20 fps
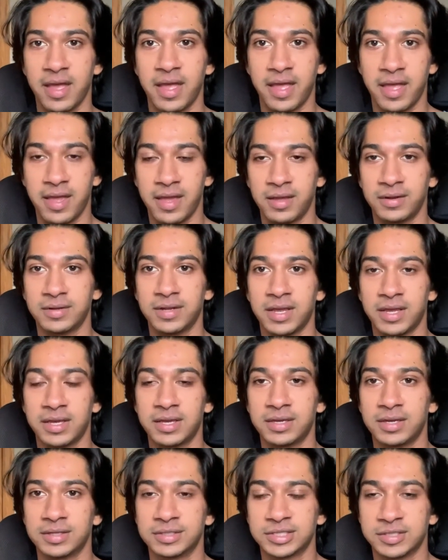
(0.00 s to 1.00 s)
and
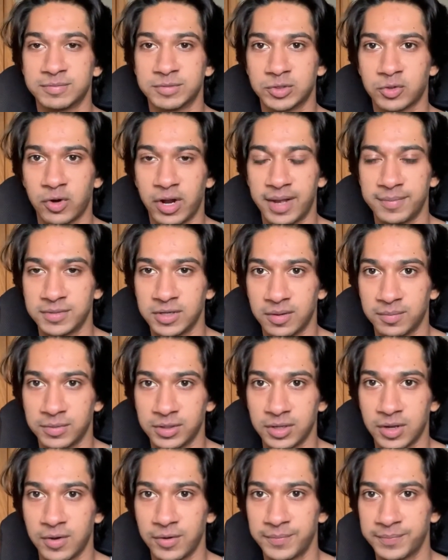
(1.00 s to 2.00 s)
a subscribe down
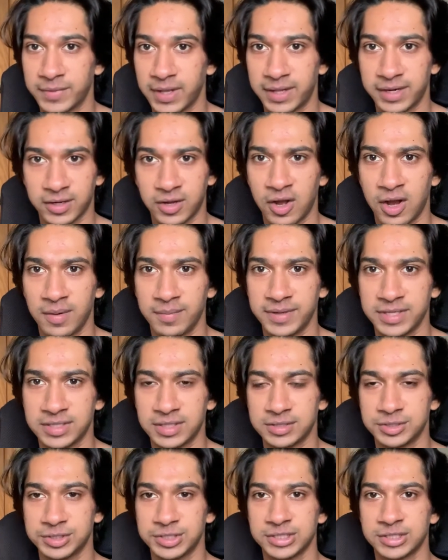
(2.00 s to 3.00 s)
below and a
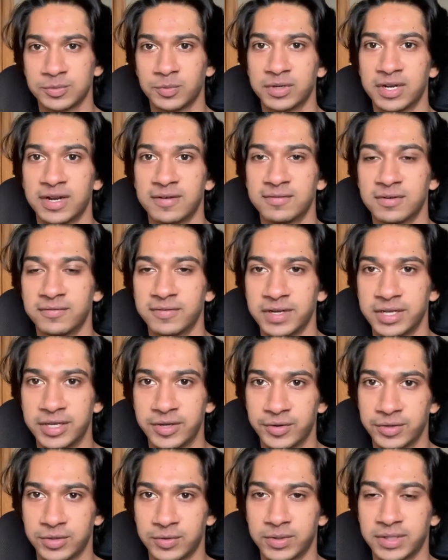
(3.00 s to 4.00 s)
comment on just whatever
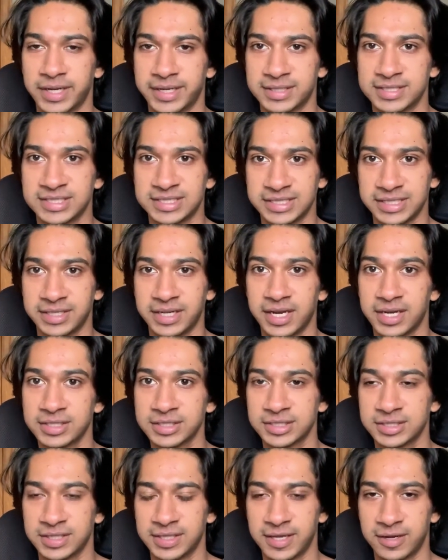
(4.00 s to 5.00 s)
video you'd like to see
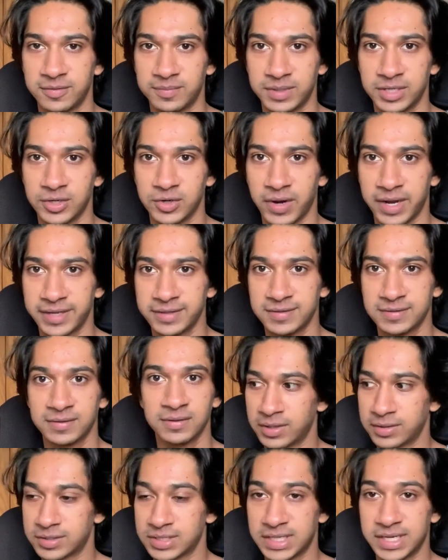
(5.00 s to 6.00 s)
next, that'd be great.
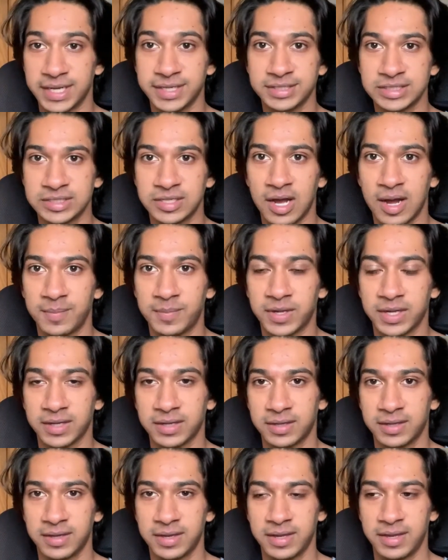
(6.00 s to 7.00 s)
Today's topic,
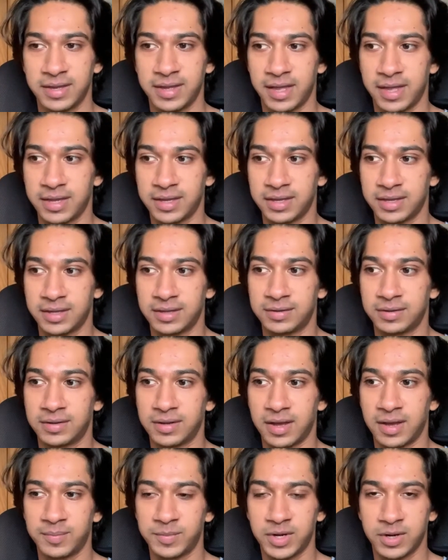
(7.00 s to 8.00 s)

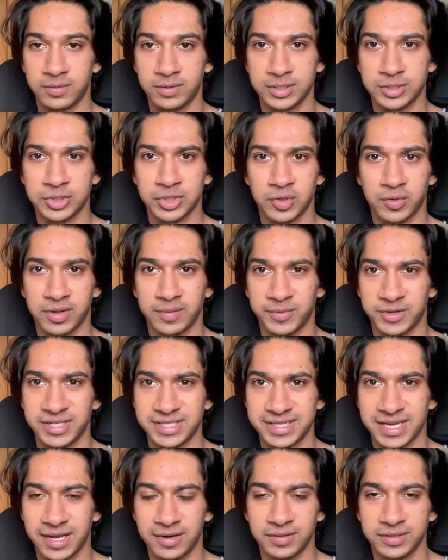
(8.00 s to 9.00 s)
and I'm not really sure what I'm going
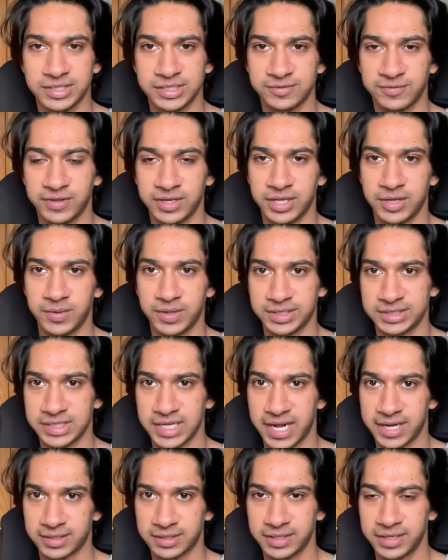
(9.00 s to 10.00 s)
to title this video
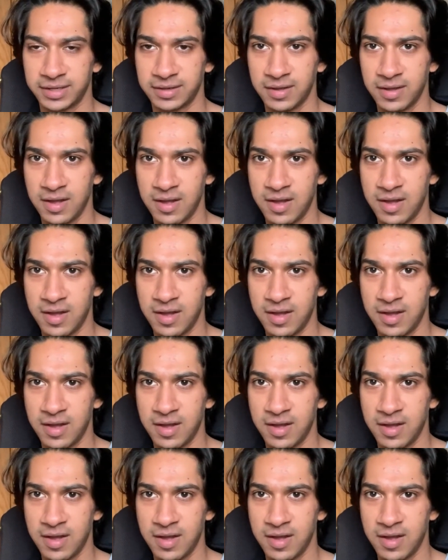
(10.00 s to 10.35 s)
exactly,